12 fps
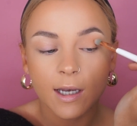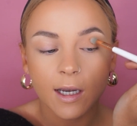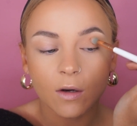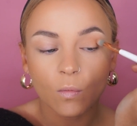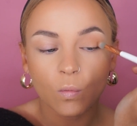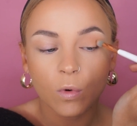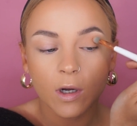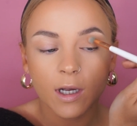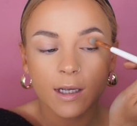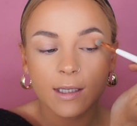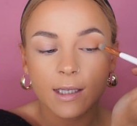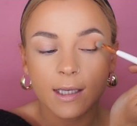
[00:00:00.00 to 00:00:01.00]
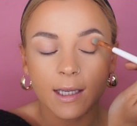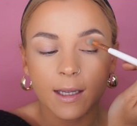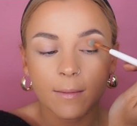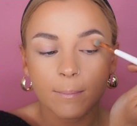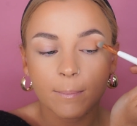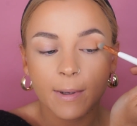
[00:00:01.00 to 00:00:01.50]
and working
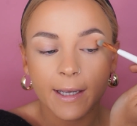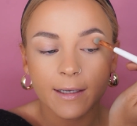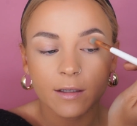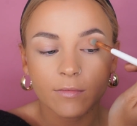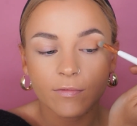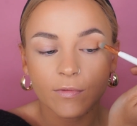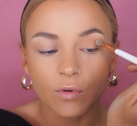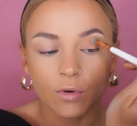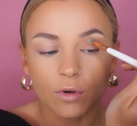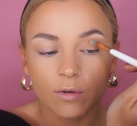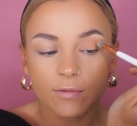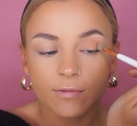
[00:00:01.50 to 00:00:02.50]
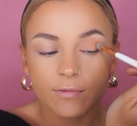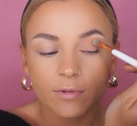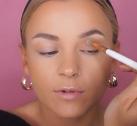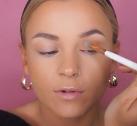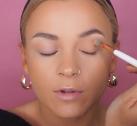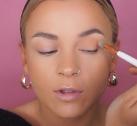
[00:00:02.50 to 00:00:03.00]
it back and forth.